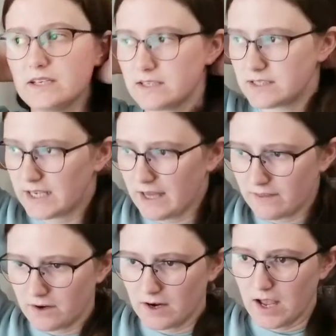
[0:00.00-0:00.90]
it
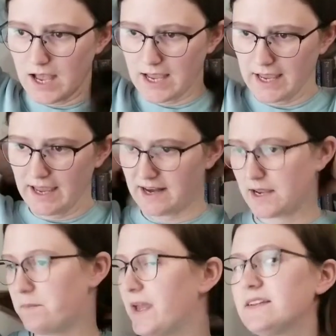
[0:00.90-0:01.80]
together, and I
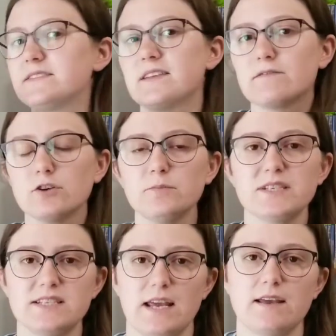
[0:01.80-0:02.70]
made several
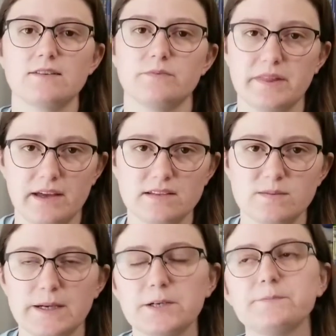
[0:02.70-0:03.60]
mistakes with that
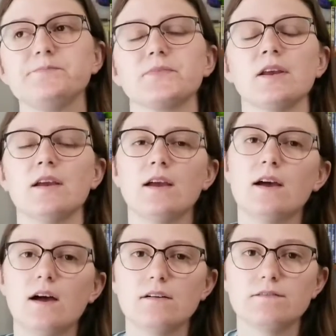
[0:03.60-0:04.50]
sweater.
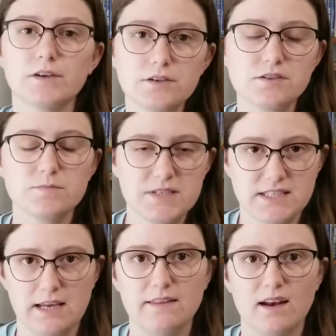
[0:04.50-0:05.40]
First
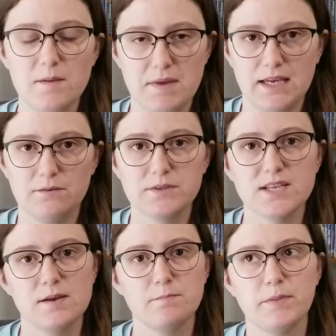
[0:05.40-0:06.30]
mistake that I made was
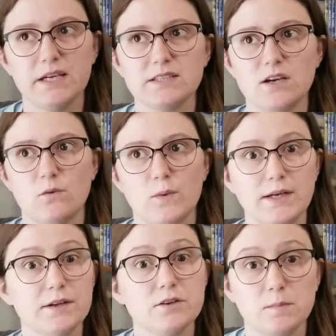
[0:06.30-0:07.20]
I picked a
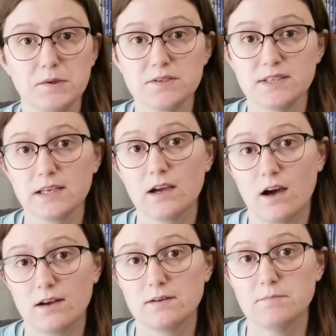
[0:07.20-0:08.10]
100%
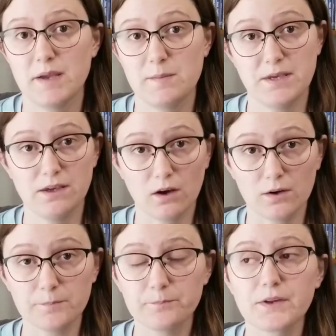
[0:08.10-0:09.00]
cotton baby
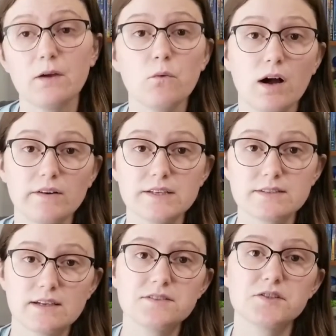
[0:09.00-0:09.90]
yarn. And while it
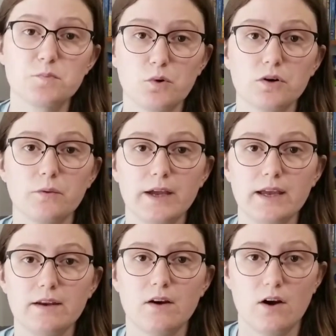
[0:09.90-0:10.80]
said sport
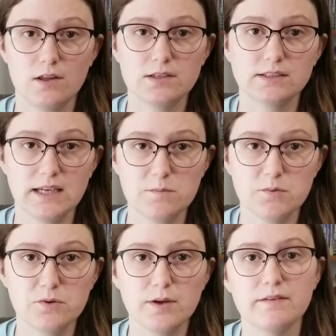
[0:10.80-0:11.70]
weight on the
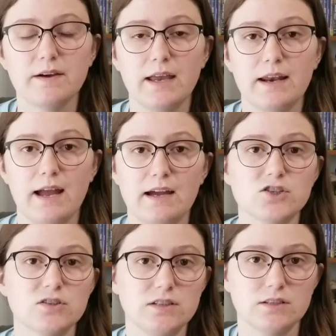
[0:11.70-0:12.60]
label, if I had
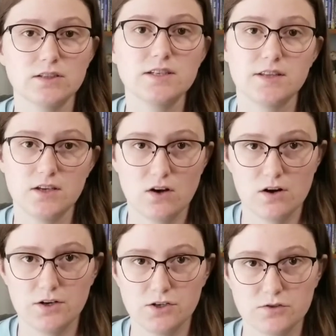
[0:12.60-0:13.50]
actually looked at the
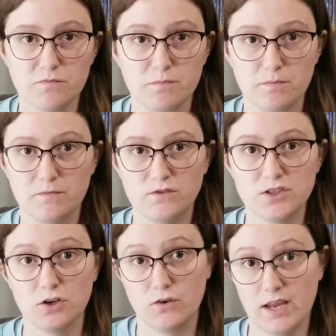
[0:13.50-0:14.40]
yardage
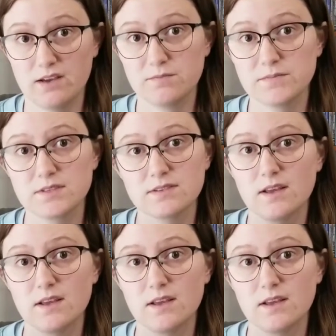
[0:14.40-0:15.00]
to grams,